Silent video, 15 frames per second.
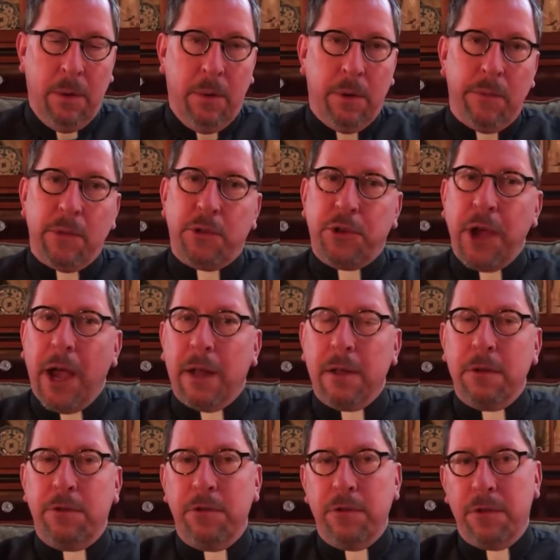One of the
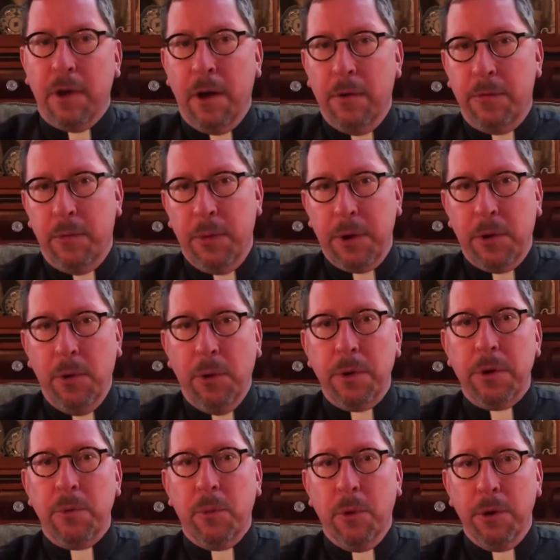challenges of
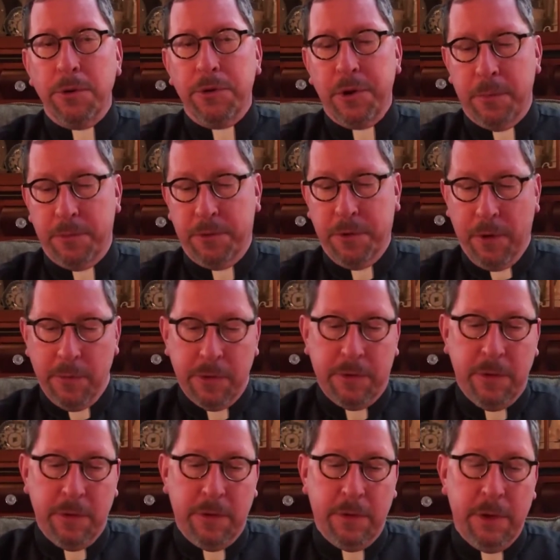recorded worship
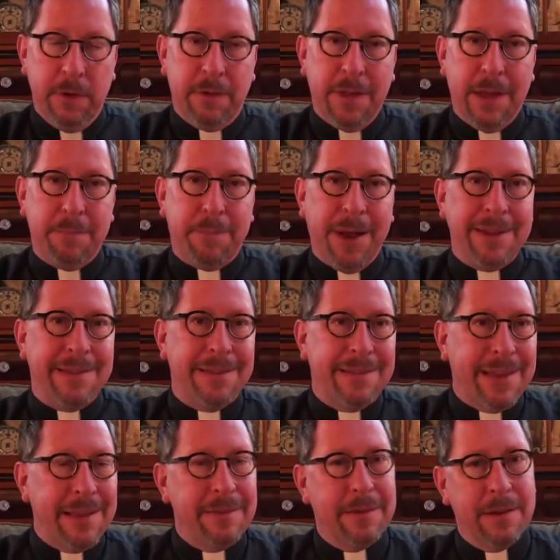services is that by
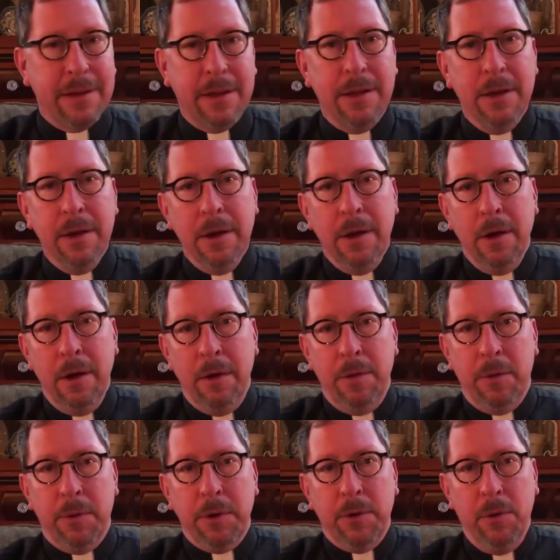necessity,
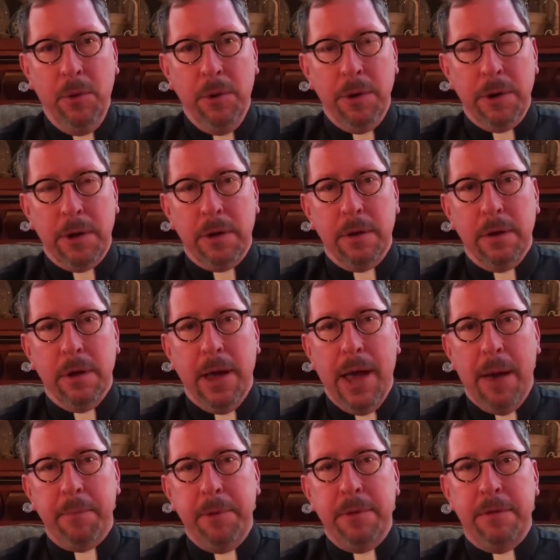the recording
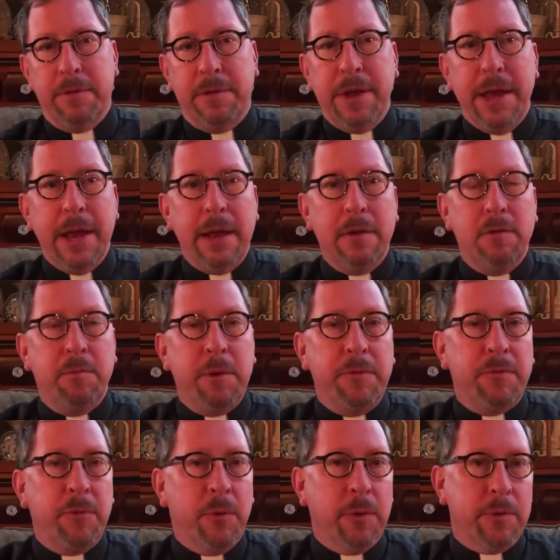happens days
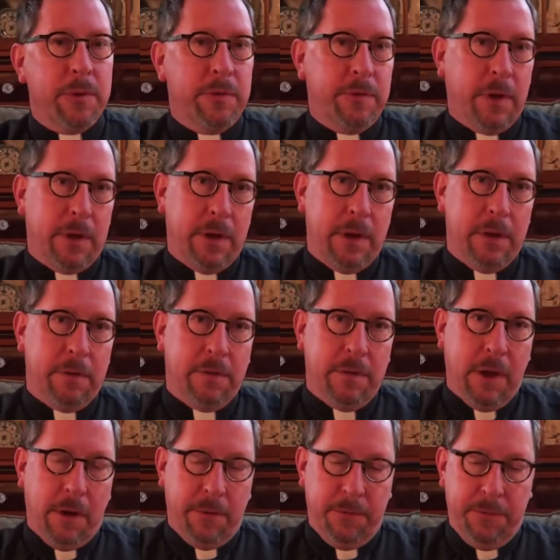before the Sunday
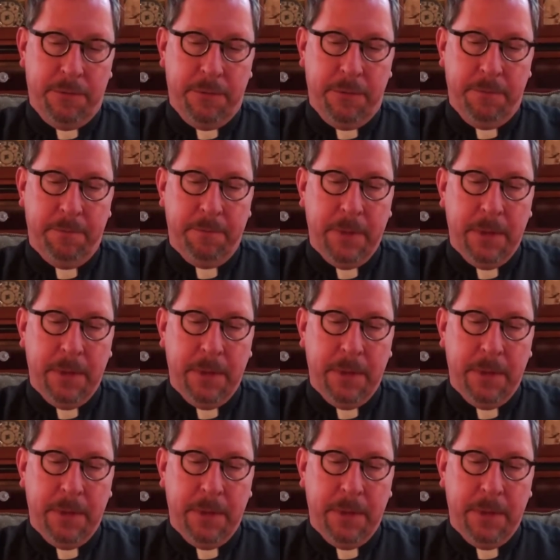itself.